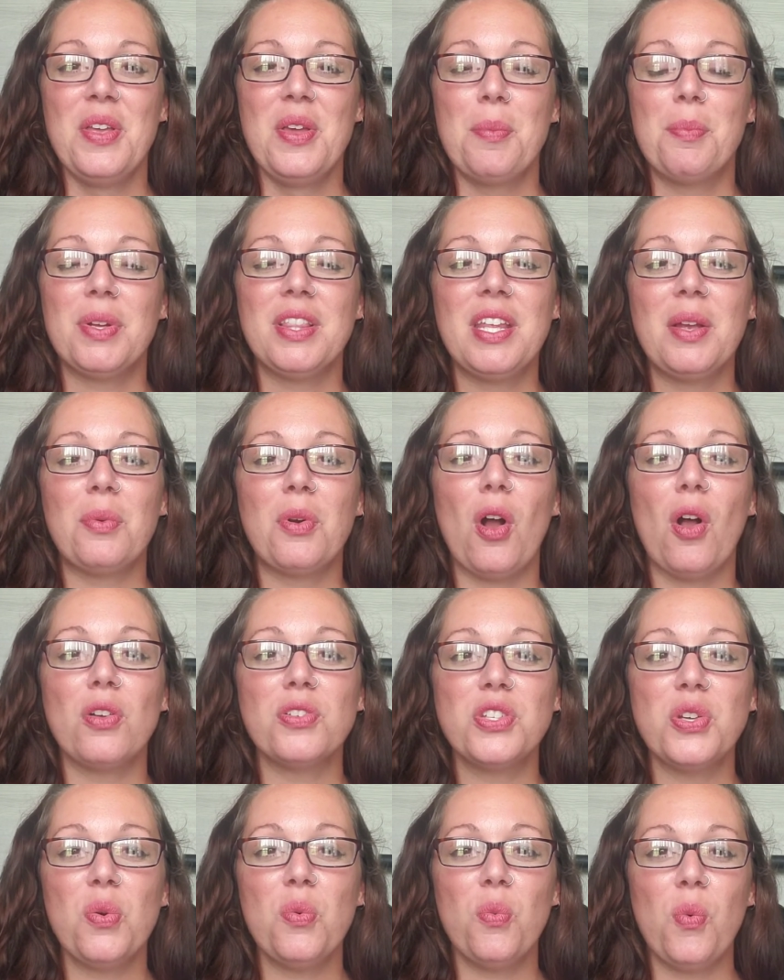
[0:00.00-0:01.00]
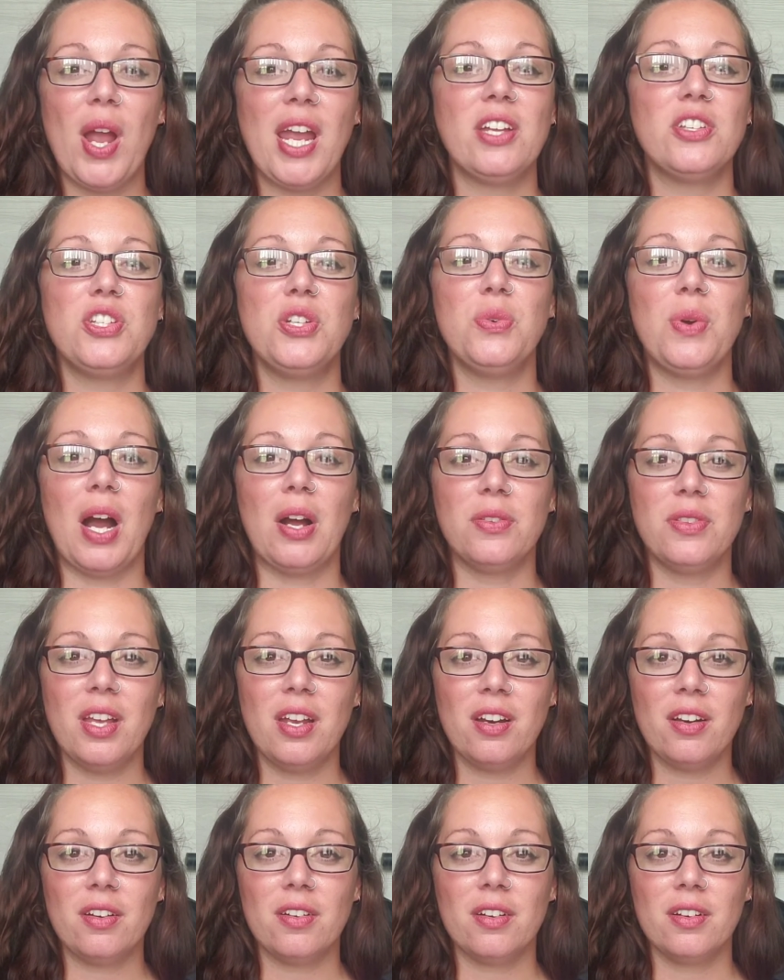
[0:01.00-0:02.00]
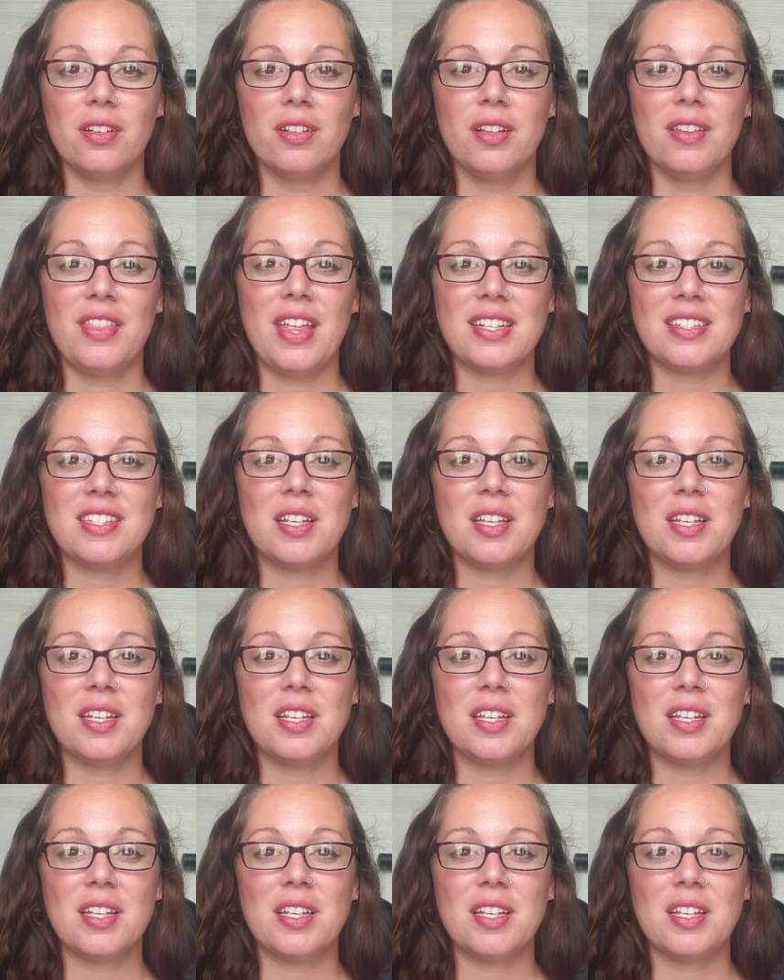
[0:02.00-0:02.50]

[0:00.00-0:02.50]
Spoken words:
But they were also way too out there that